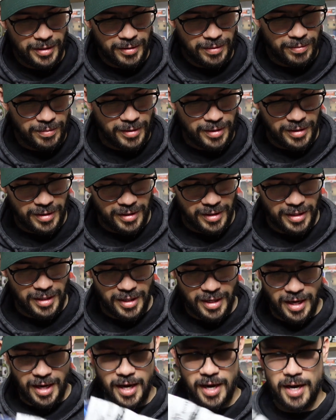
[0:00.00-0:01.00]
with
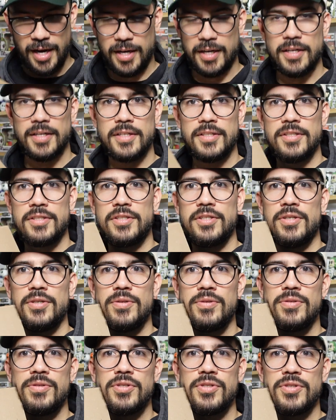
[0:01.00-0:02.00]
the
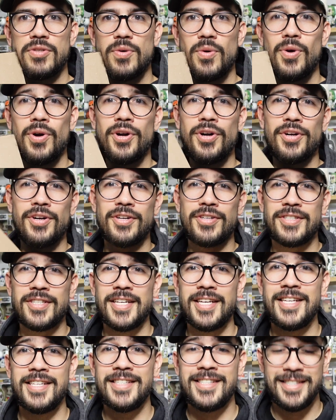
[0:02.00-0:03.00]
2 sorters
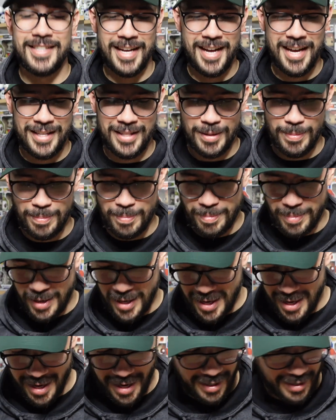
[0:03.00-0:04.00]
inside the
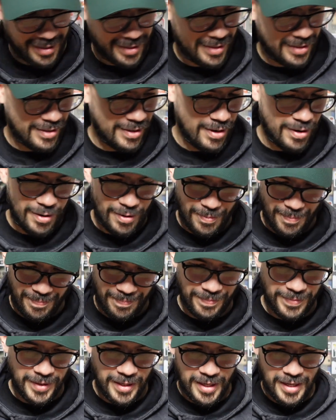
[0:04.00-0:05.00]
box. So
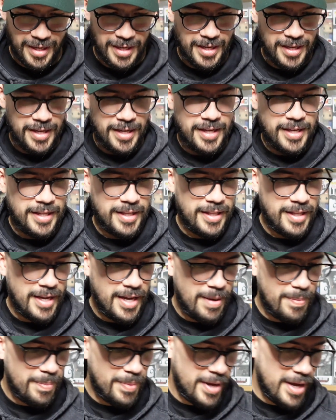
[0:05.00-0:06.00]

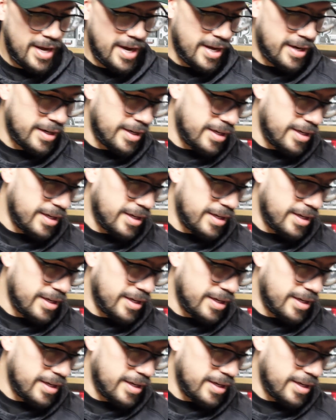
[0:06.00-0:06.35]
not bad,